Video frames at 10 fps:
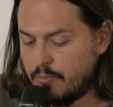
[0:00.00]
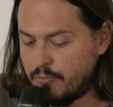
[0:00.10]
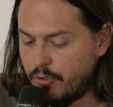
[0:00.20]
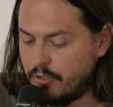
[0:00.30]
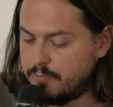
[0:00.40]

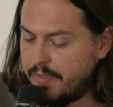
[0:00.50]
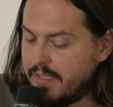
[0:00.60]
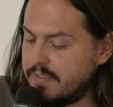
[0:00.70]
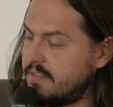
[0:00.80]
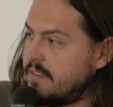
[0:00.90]
broad
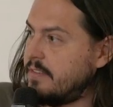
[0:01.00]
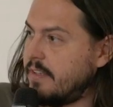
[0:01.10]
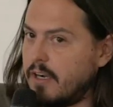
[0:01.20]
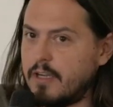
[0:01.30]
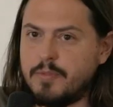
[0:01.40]
bases in
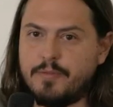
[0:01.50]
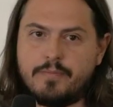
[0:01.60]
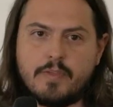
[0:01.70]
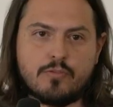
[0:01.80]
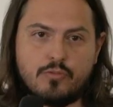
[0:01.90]
the army
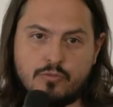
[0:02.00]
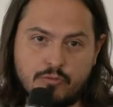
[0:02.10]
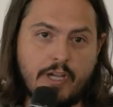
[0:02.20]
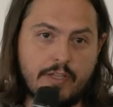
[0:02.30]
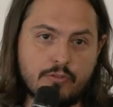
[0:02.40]
to
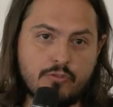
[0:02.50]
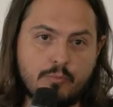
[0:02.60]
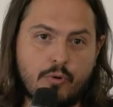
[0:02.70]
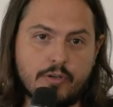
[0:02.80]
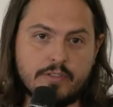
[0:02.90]
trying to
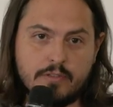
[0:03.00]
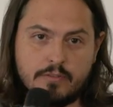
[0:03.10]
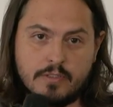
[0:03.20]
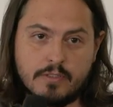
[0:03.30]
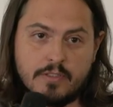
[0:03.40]
support
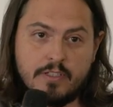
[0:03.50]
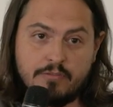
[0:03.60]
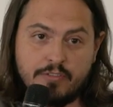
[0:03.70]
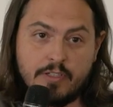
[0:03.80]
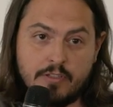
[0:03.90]
the
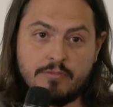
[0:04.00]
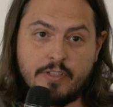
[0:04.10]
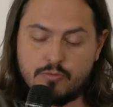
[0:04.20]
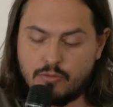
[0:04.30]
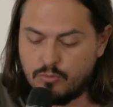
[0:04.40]

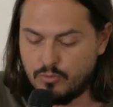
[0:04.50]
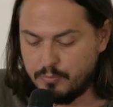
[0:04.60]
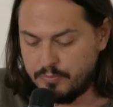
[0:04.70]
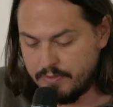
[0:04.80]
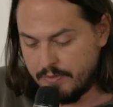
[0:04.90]
eventual coup.